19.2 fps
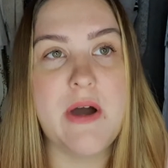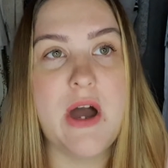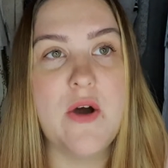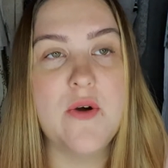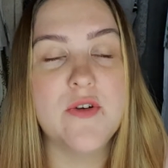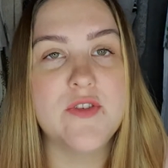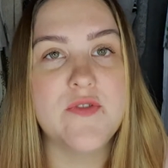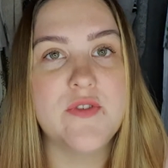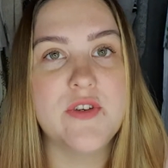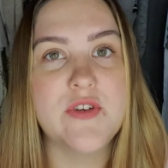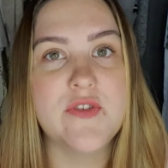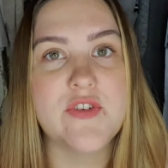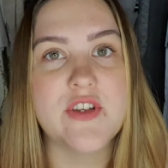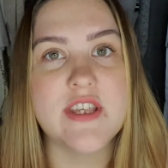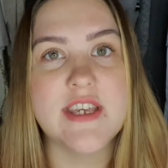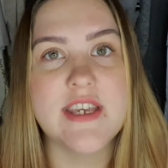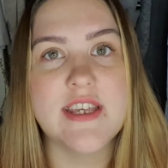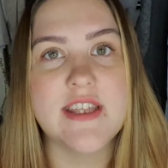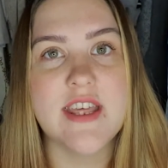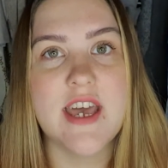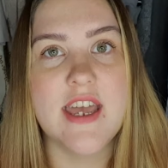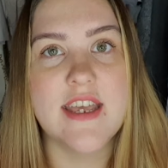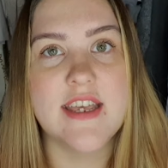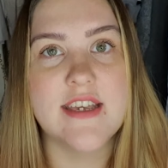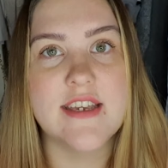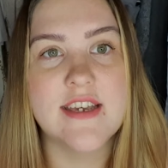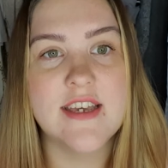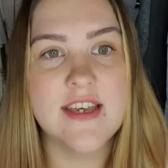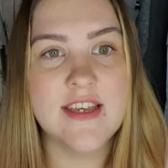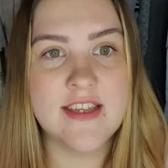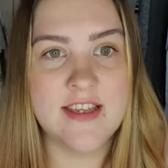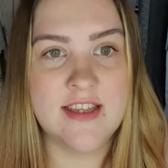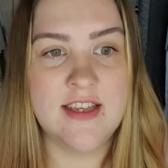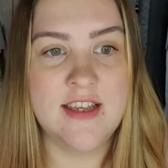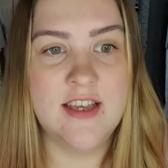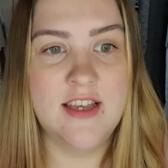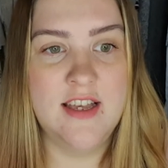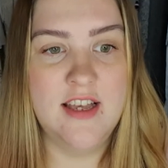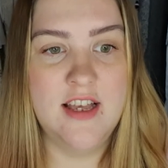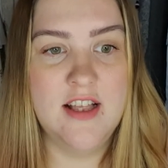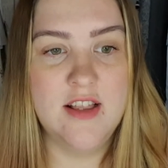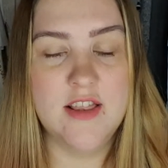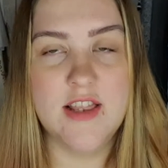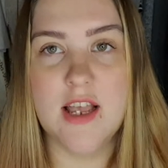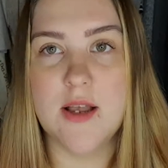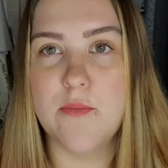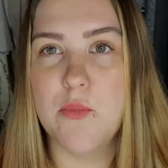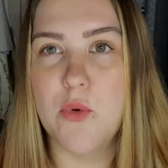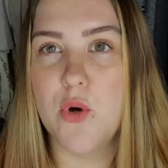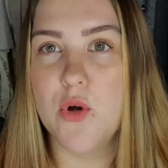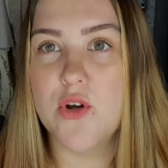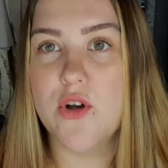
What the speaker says: I always feel really like more